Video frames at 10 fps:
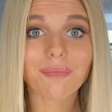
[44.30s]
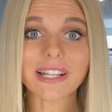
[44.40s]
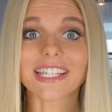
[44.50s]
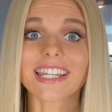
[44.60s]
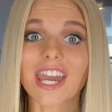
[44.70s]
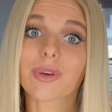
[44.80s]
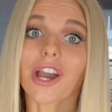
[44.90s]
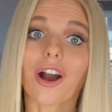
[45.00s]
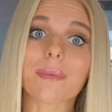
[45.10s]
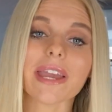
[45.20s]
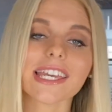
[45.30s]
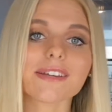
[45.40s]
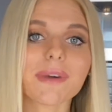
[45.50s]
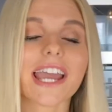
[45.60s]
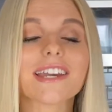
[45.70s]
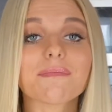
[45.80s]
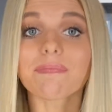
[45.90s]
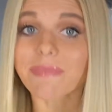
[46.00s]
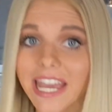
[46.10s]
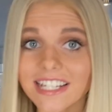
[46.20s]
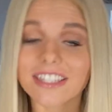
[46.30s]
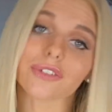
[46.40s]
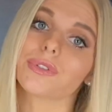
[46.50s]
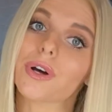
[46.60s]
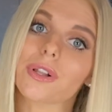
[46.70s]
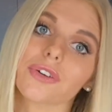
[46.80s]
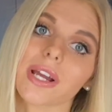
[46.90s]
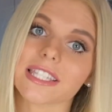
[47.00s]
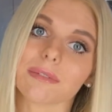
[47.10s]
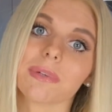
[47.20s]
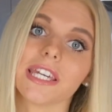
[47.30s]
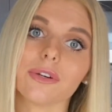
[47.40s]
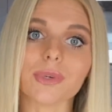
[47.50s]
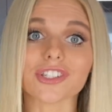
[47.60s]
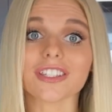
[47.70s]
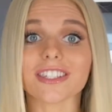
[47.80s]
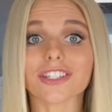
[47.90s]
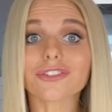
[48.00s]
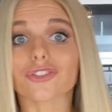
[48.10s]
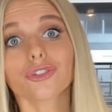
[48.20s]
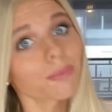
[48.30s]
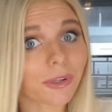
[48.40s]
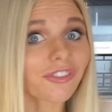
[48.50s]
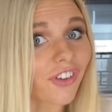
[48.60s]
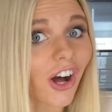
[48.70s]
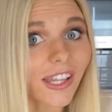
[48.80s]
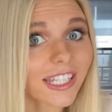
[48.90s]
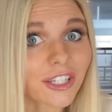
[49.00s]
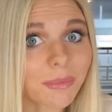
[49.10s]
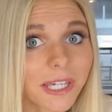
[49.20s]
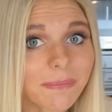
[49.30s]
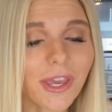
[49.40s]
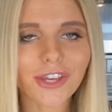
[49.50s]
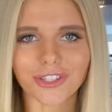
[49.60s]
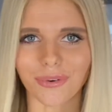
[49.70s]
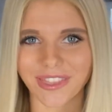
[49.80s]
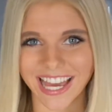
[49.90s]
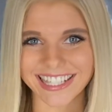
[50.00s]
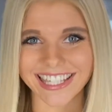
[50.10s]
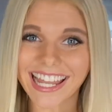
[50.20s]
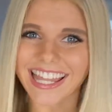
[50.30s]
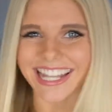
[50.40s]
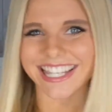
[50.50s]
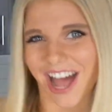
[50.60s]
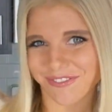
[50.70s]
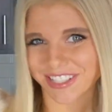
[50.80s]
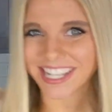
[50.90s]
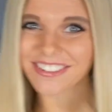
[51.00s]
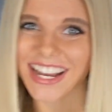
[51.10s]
But today we are making my base granola recipe, which is still super fall-y to me. So with that said, let's hop into the